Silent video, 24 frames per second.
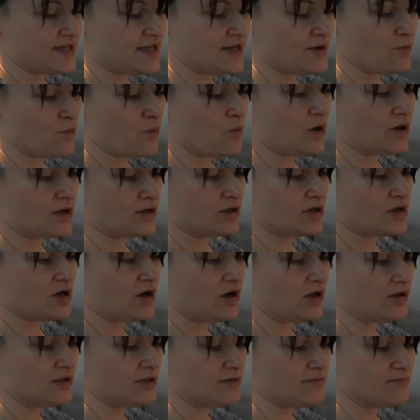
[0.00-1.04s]
in one
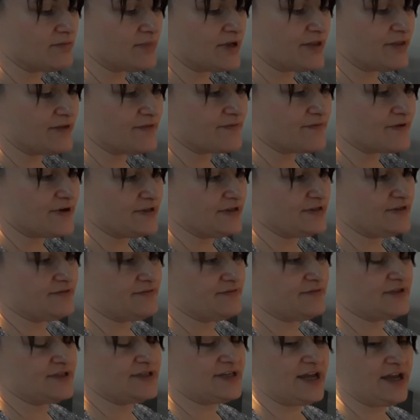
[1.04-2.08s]
column at the front
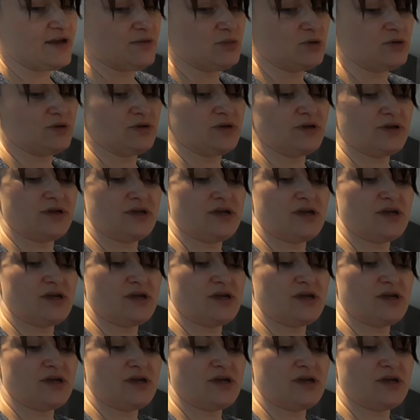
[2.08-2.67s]
of the table.